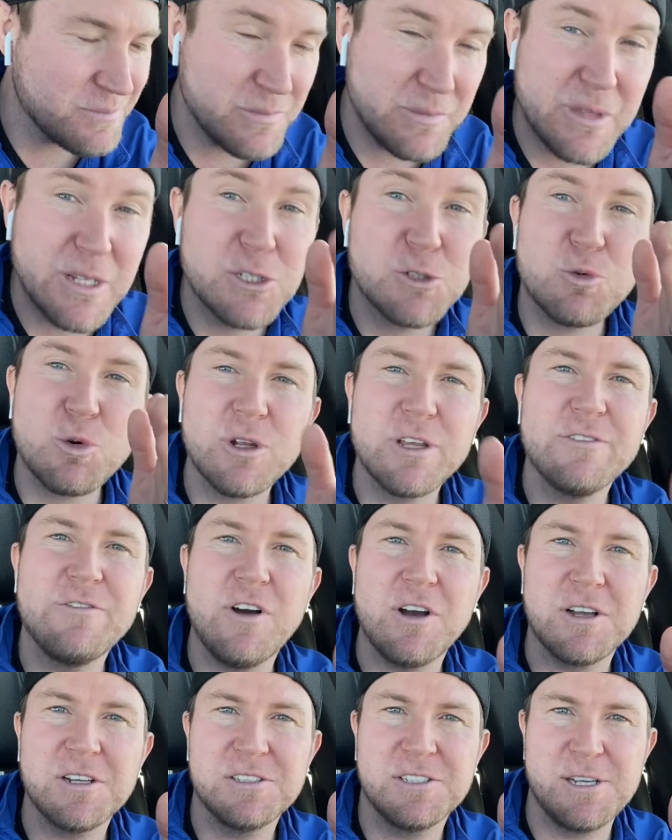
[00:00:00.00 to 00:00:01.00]
It's really
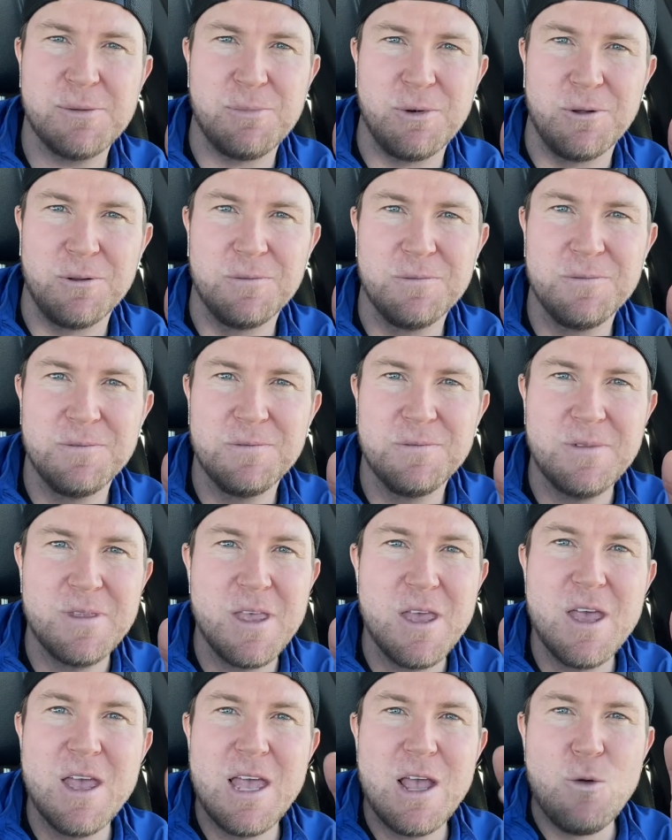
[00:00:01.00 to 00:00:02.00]
fucking simple.
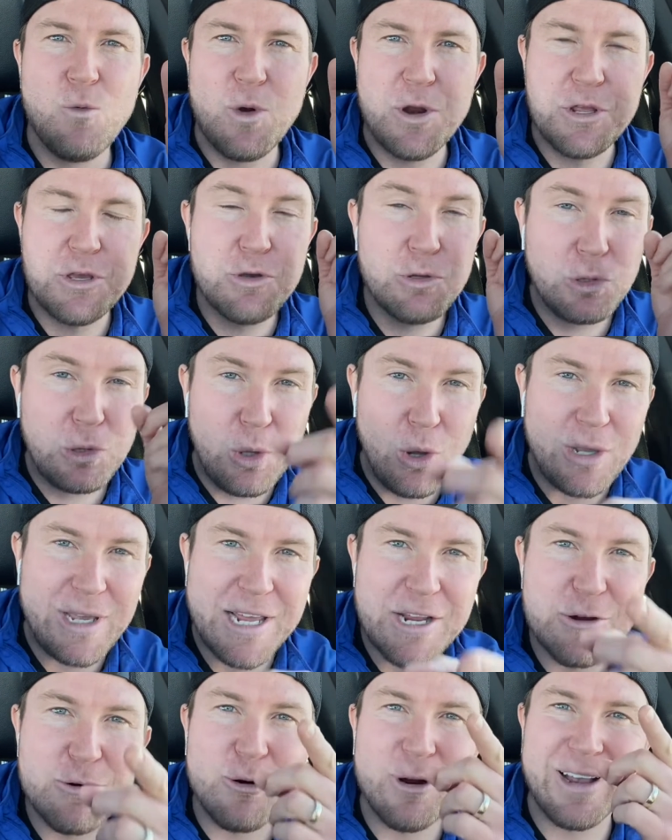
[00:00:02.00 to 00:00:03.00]
When you look at
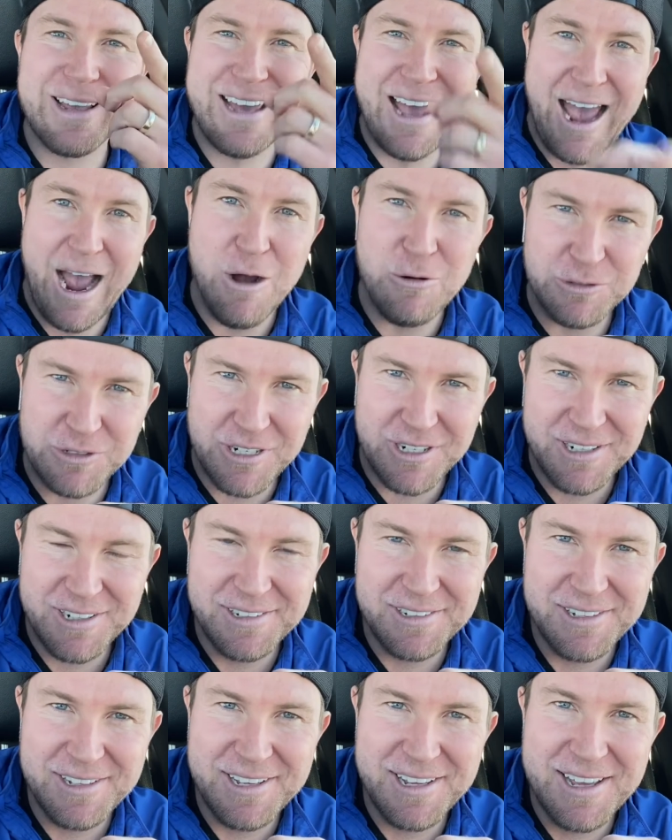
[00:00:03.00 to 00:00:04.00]
your account
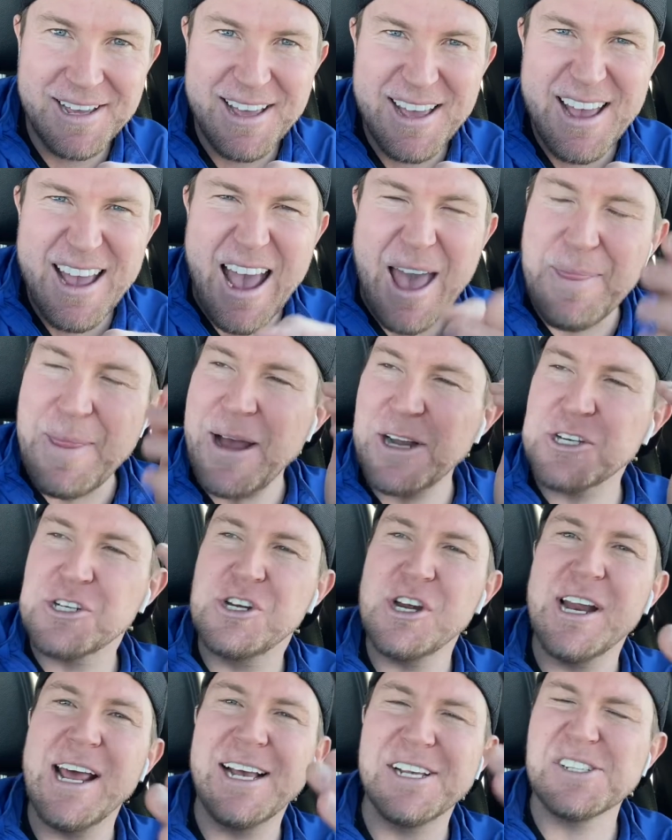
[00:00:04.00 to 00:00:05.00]
and that
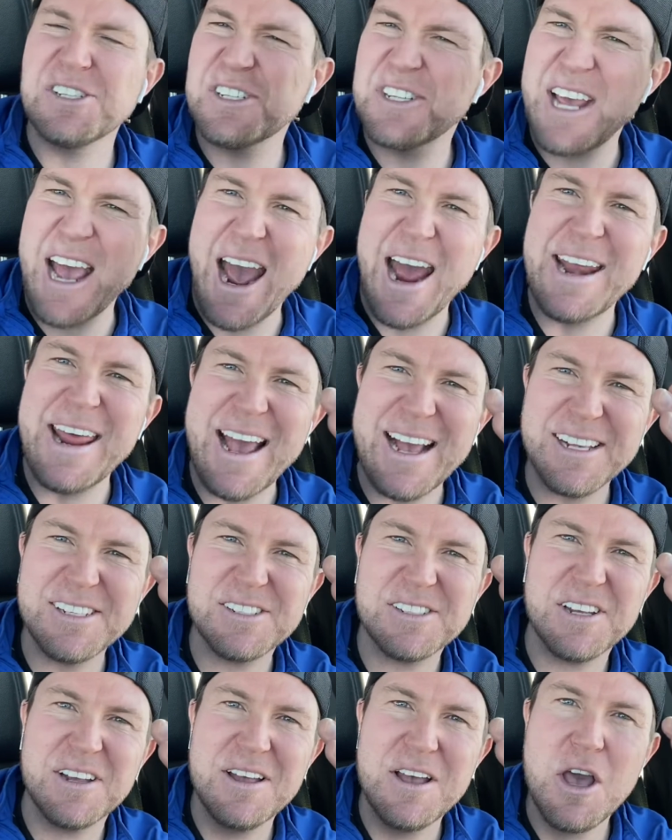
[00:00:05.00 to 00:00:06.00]
shit has
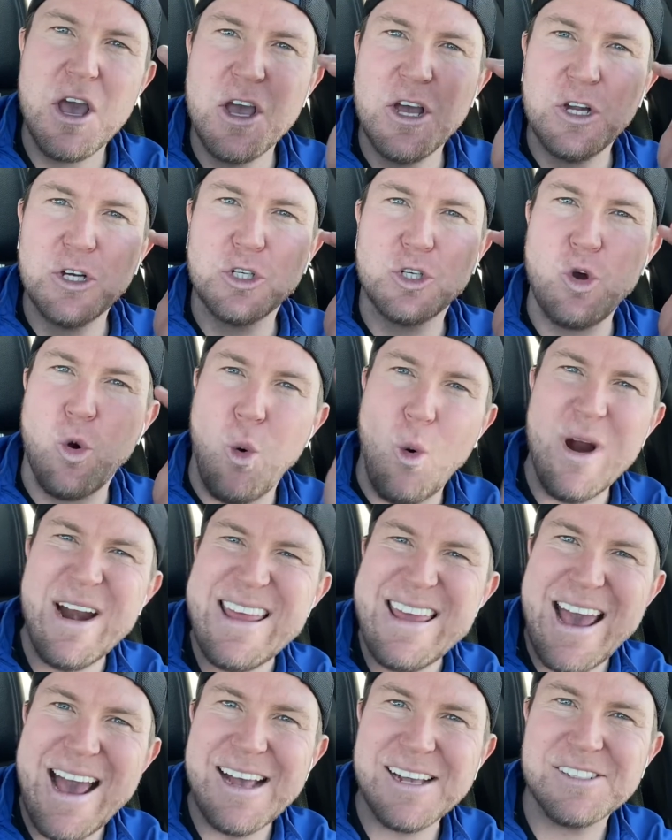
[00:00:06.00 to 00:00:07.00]
10x,
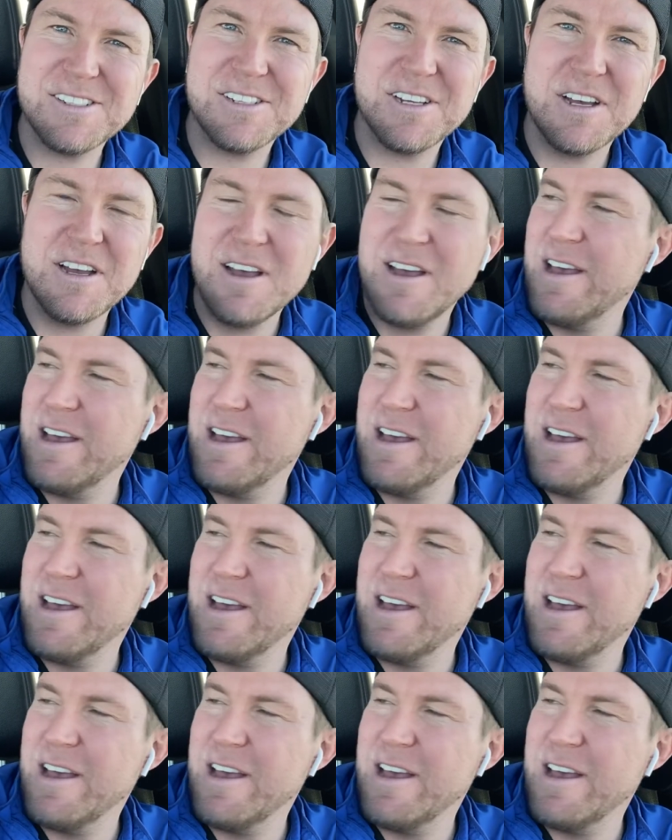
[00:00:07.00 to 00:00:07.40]
20x,